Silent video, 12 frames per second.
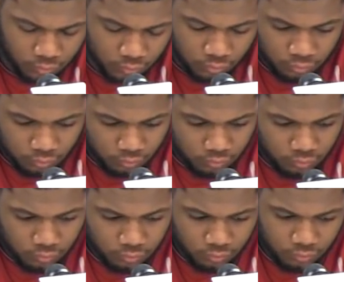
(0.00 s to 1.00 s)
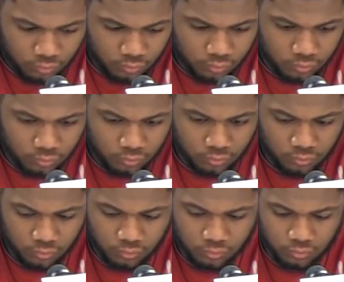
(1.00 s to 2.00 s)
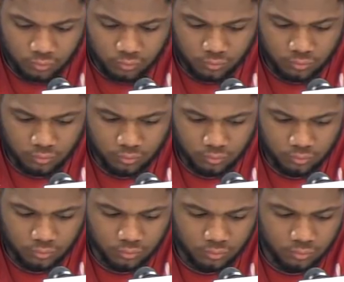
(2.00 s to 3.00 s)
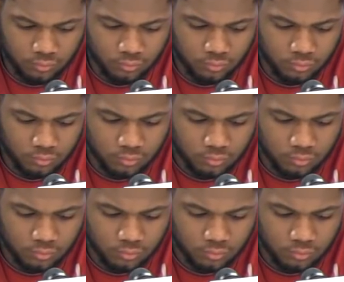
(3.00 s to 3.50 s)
The person shown says nothing.